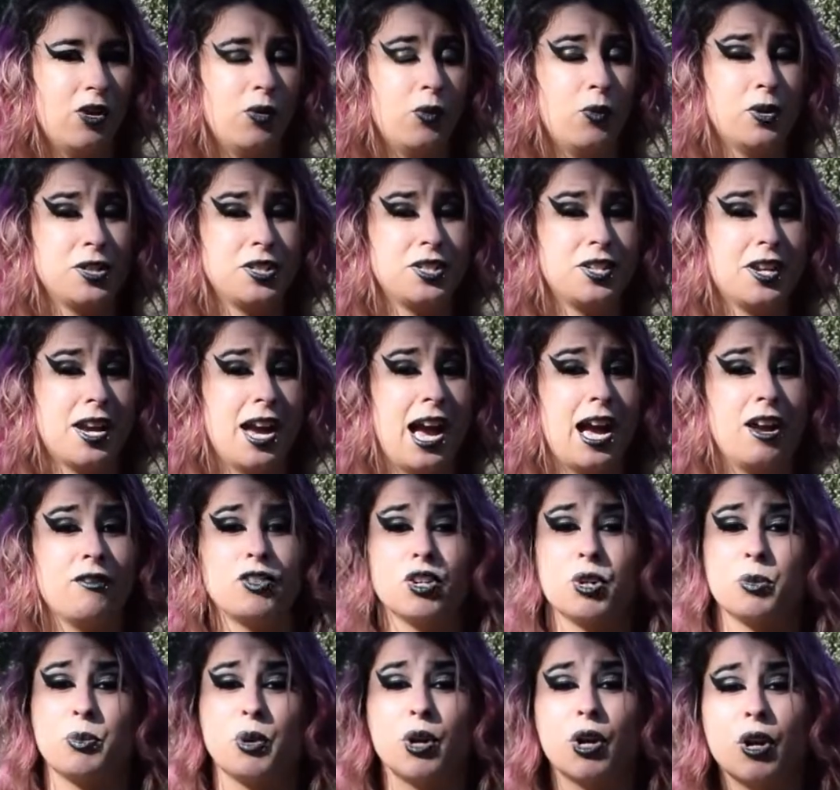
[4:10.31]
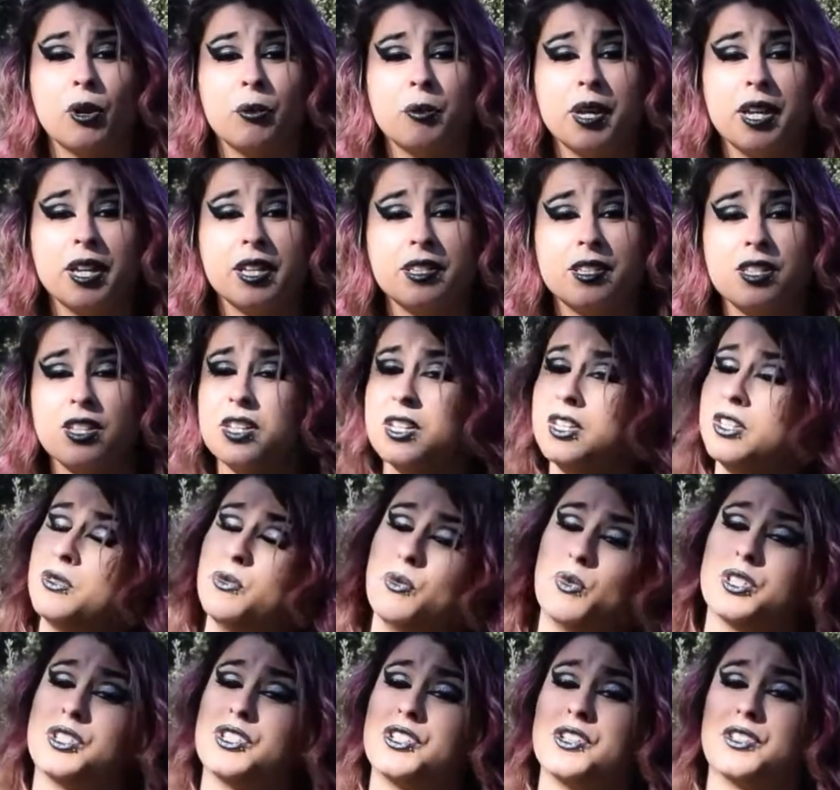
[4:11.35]
Once you have your permit,
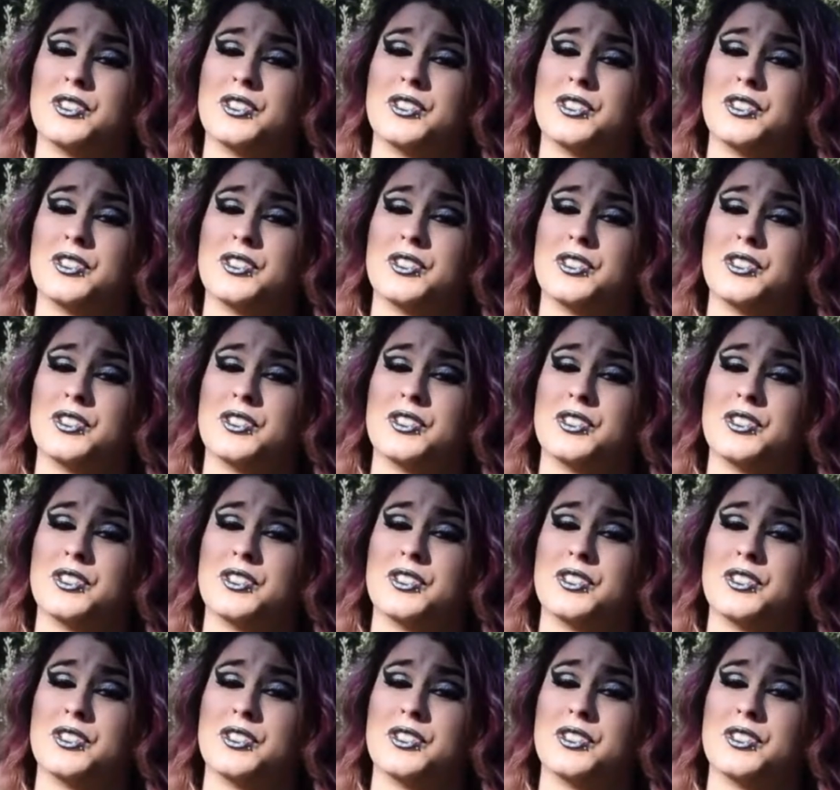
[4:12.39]
once